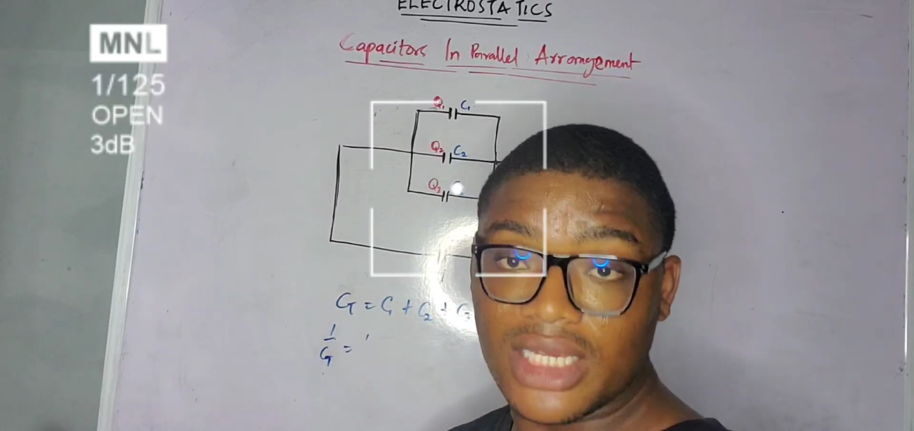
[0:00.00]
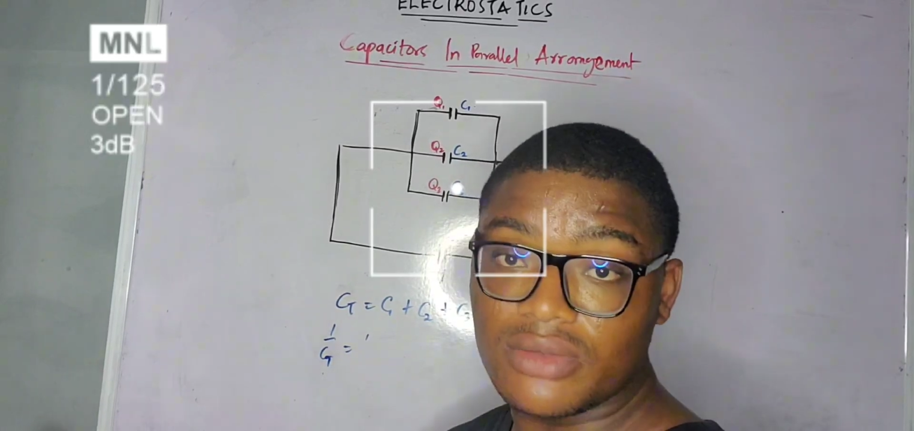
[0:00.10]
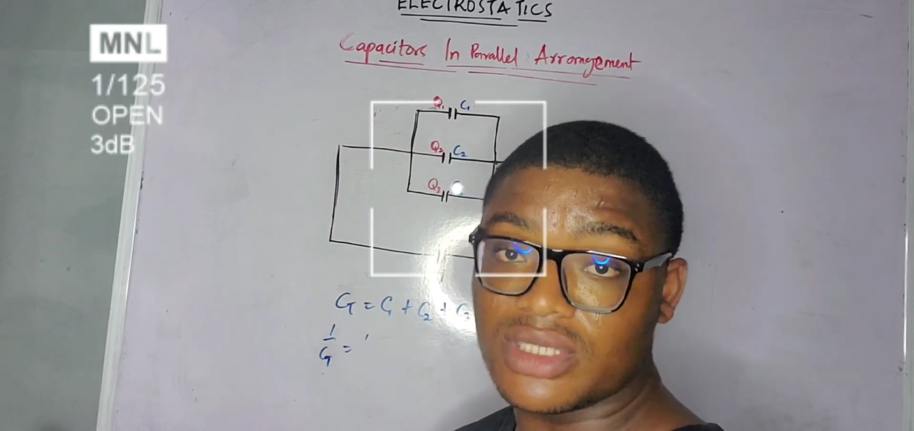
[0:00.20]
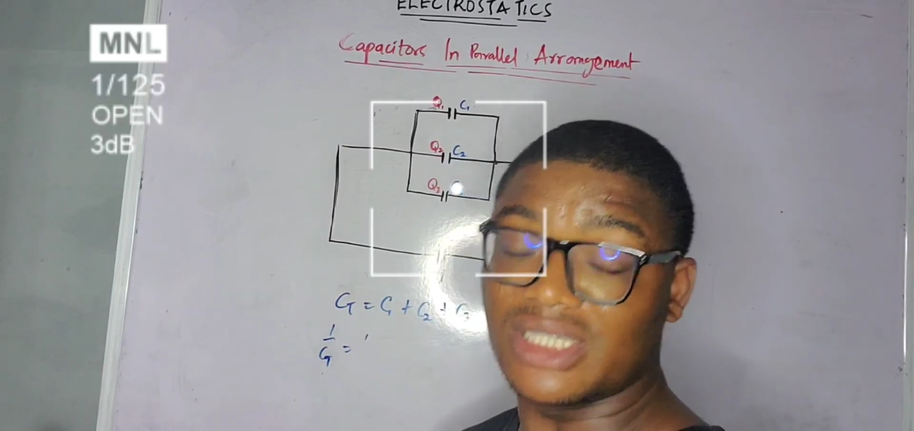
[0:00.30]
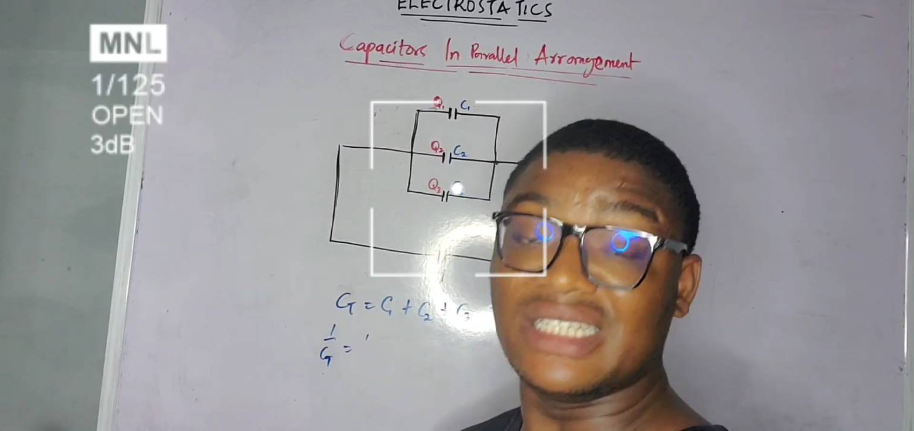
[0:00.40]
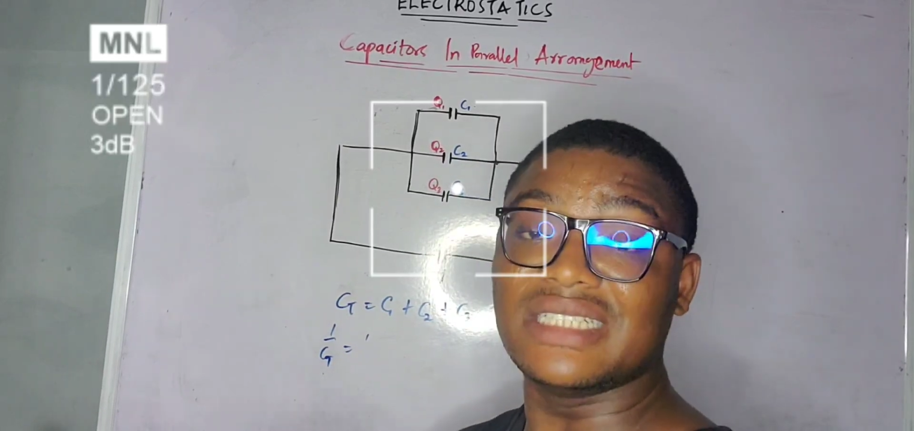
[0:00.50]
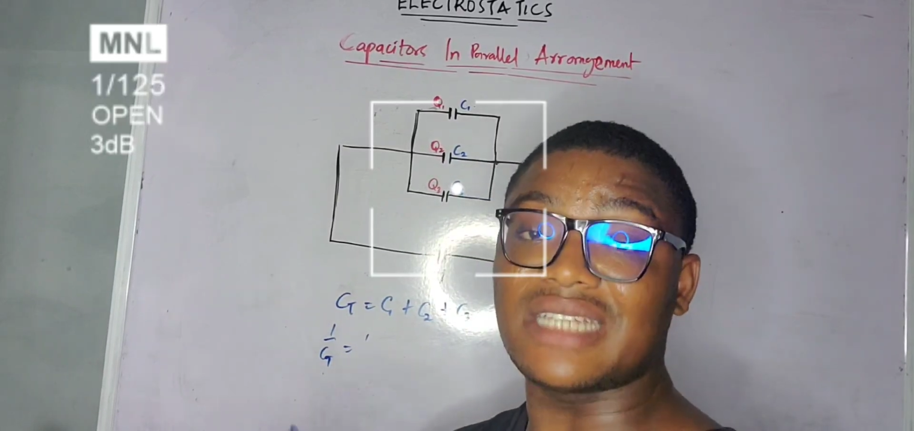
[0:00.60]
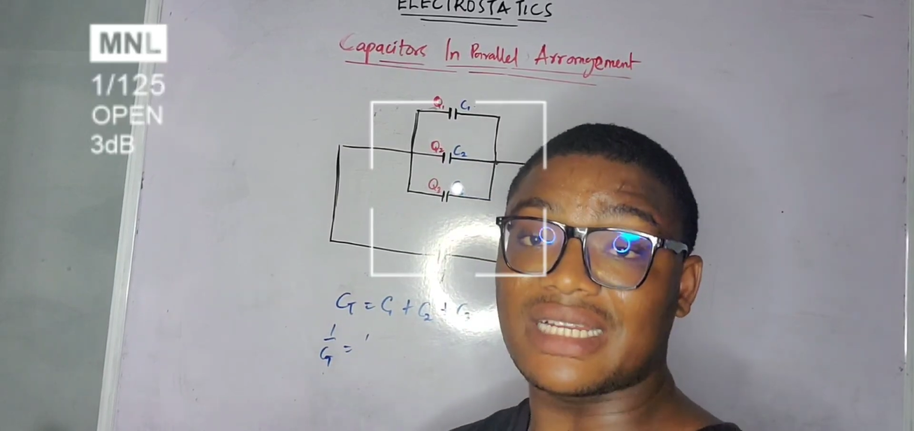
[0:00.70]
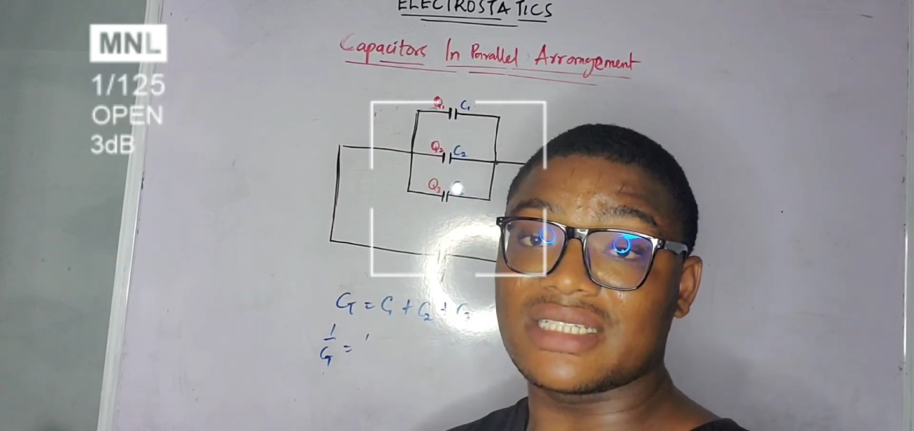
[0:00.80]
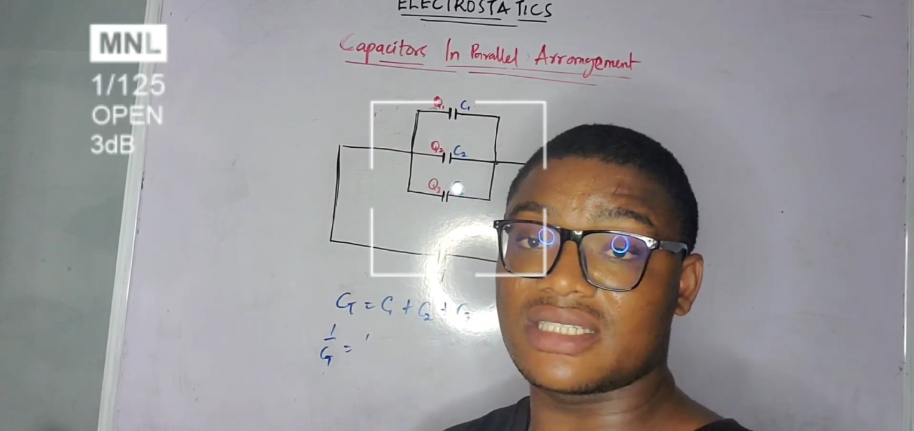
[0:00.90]
Q3. The
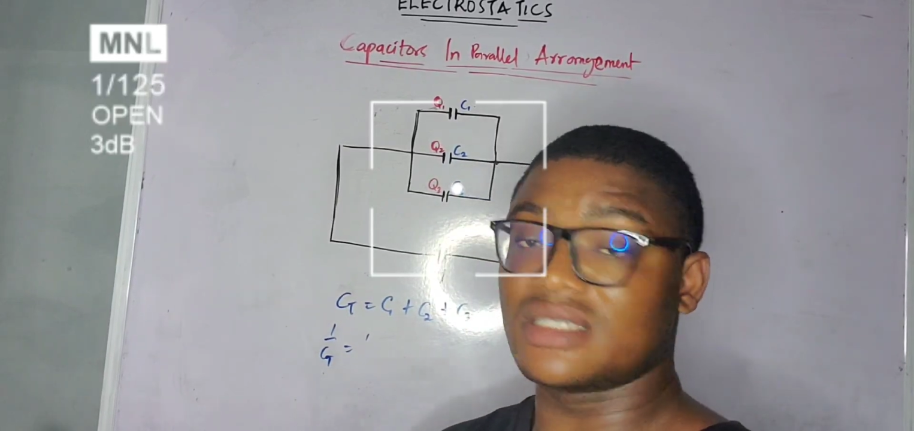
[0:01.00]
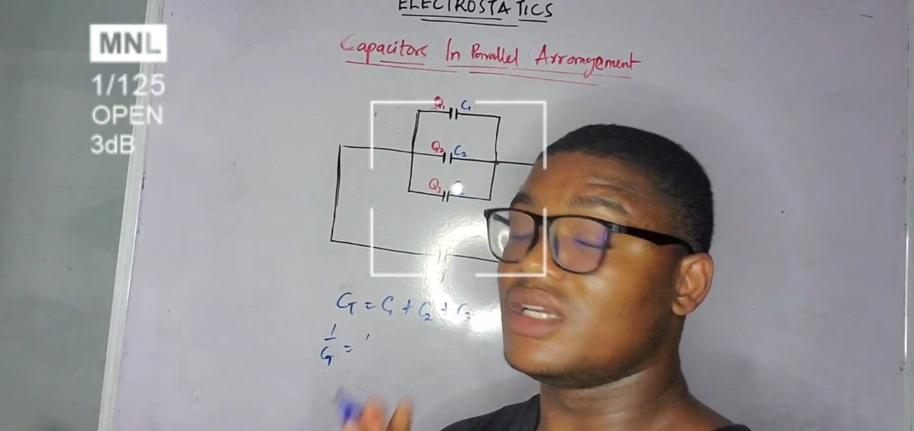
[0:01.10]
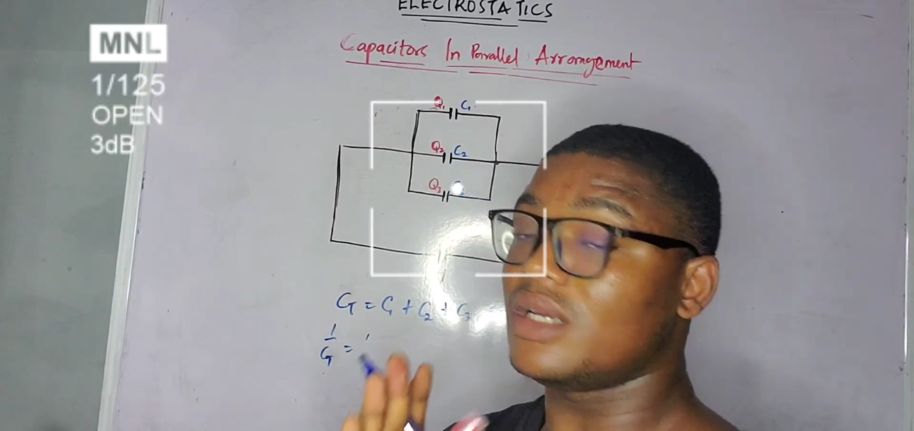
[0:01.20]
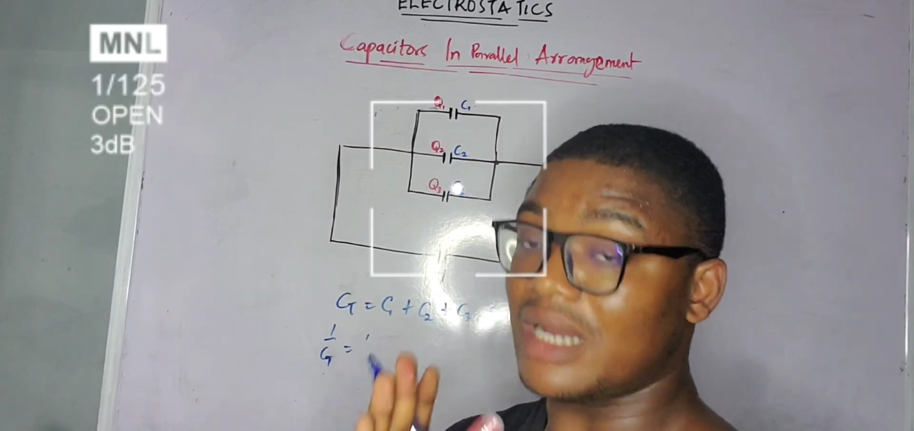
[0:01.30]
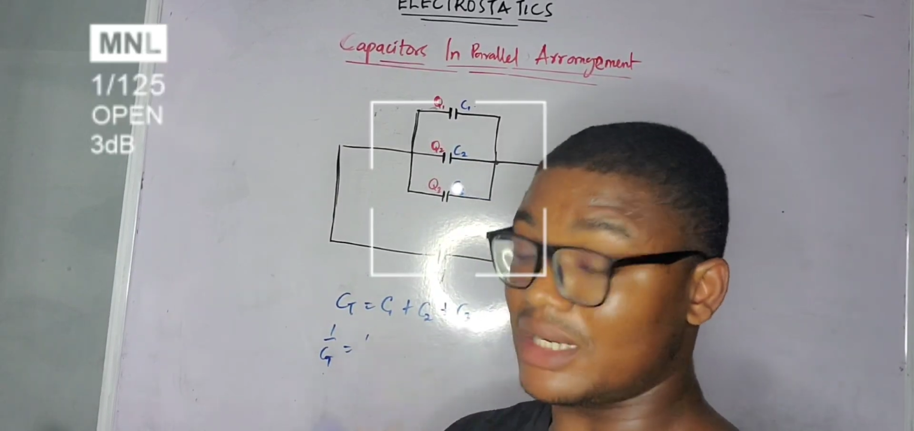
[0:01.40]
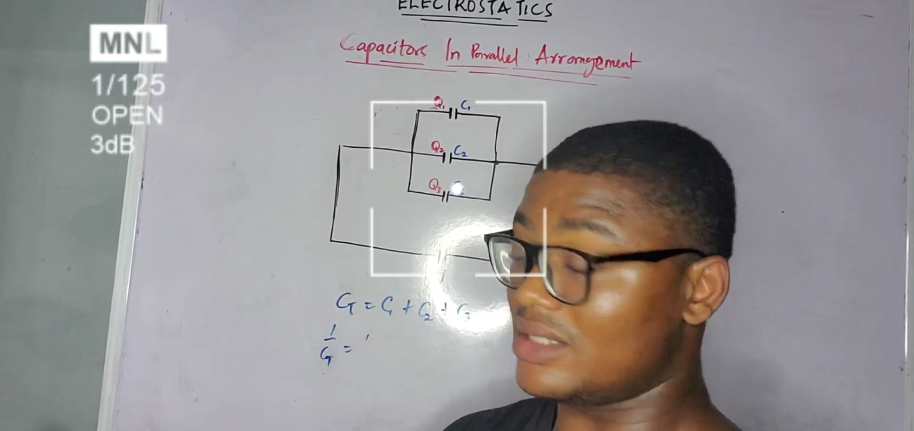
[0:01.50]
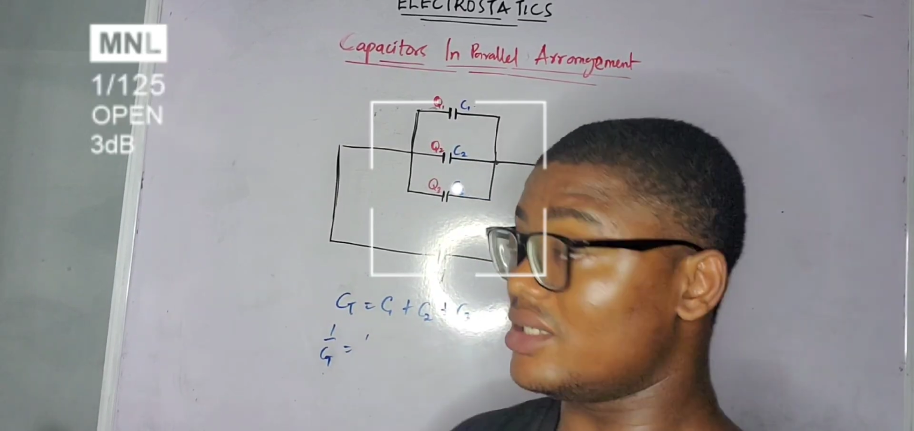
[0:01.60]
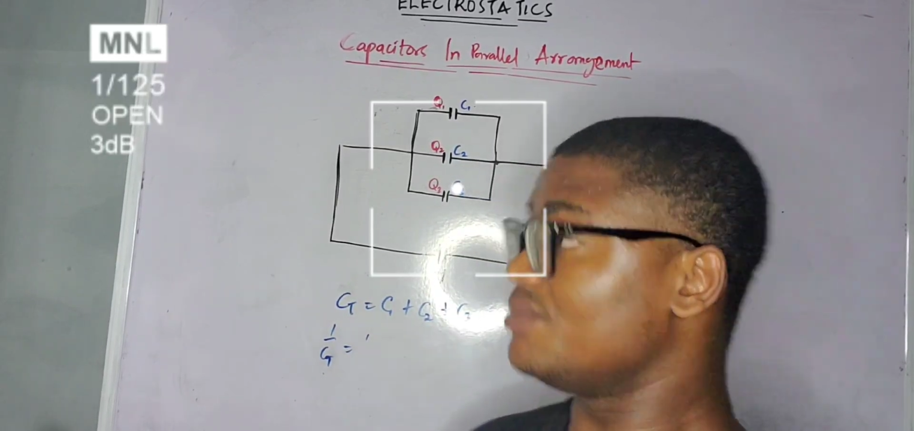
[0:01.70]
charges are the